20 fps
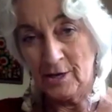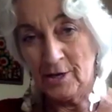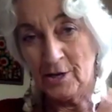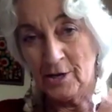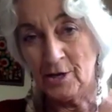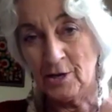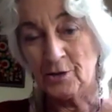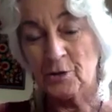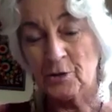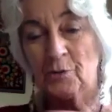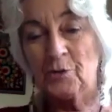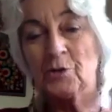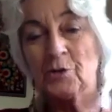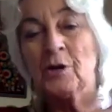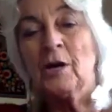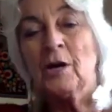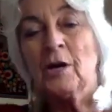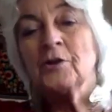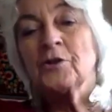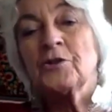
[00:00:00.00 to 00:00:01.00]
So right. It's not
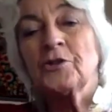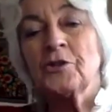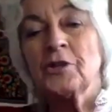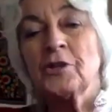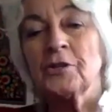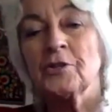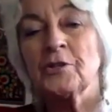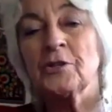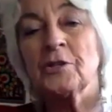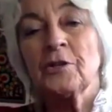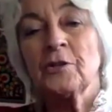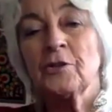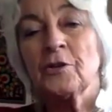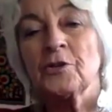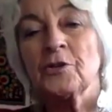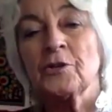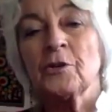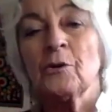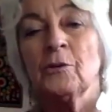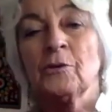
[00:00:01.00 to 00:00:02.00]
just in the
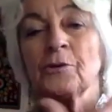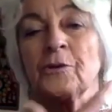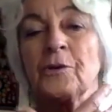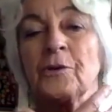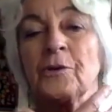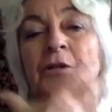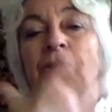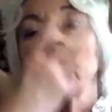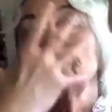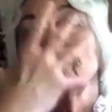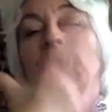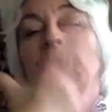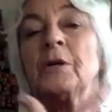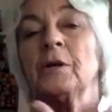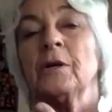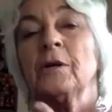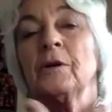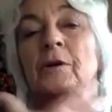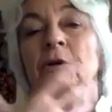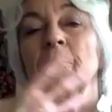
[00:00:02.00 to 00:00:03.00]
shoulder. It can
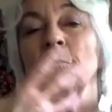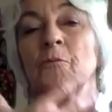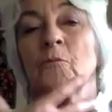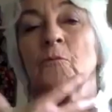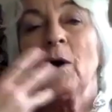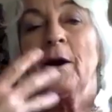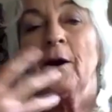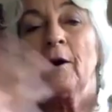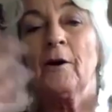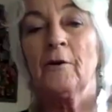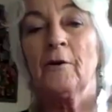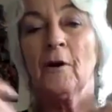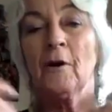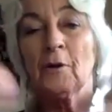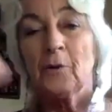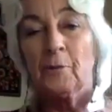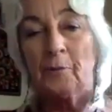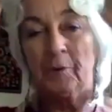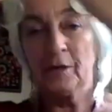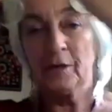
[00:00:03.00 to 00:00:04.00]
be wired all the
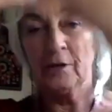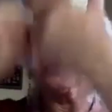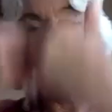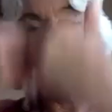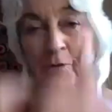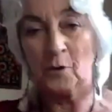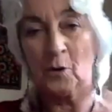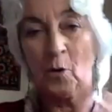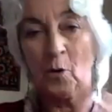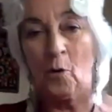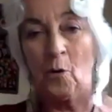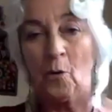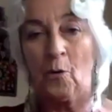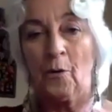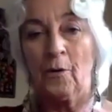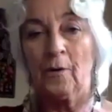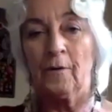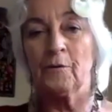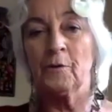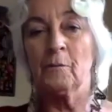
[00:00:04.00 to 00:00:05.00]
way into the core of
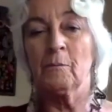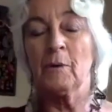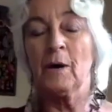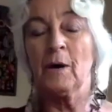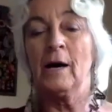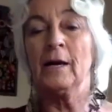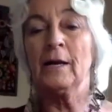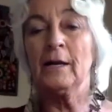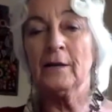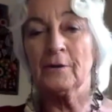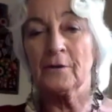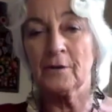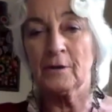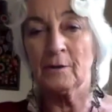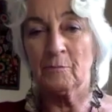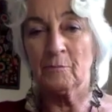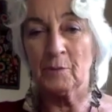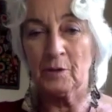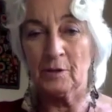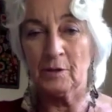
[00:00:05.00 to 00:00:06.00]
your body. It can
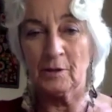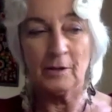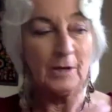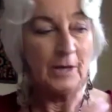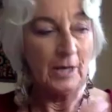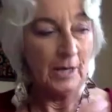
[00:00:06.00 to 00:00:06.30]
be